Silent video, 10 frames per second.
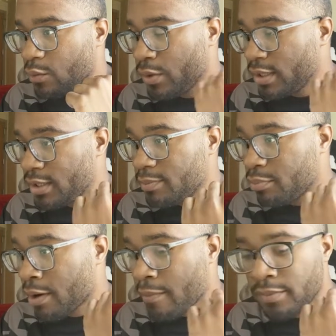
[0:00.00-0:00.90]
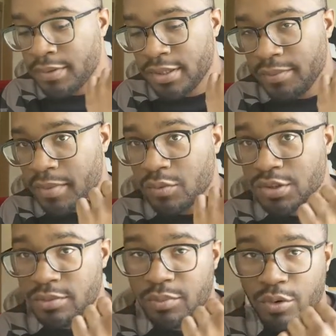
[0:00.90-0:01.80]
with probably the
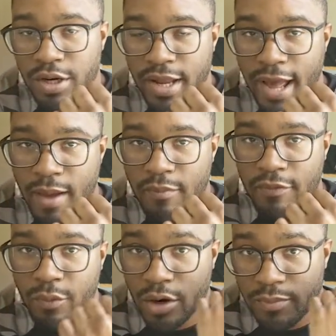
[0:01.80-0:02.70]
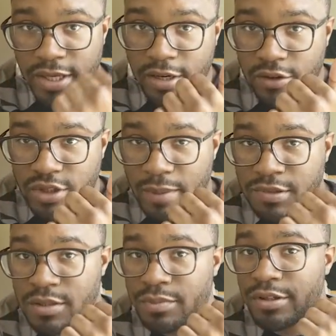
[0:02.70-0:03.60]
most important app for a beginner
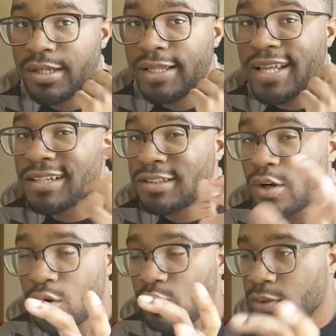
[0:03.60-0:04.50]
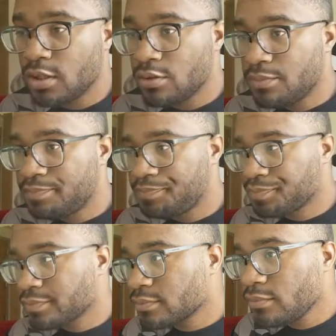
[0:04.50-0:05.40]
dropshipper, and that's Overload.
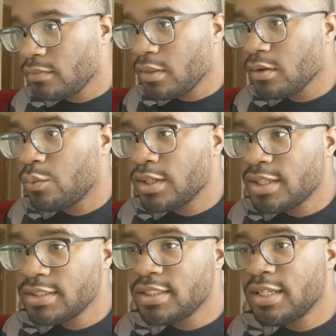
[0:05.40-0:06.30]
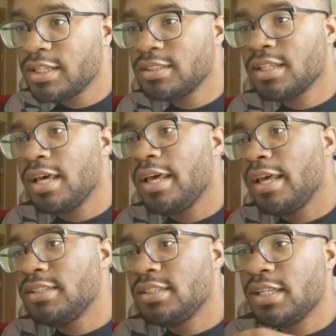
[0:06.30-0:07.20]
What this does
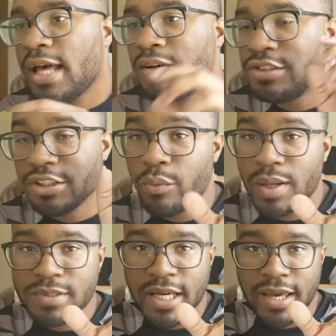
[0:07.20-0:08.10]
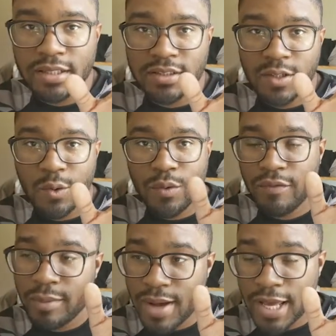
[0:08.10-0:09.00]
is it allows your website, so
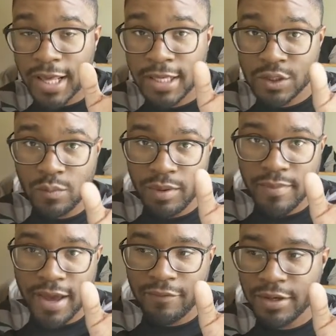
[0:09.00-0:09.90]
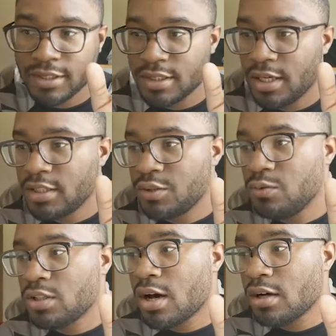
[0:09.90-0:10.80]
in my case it will be Mavericks, to
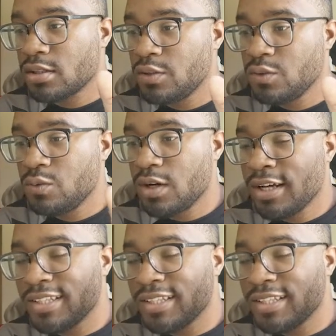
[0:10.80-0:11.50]
talk to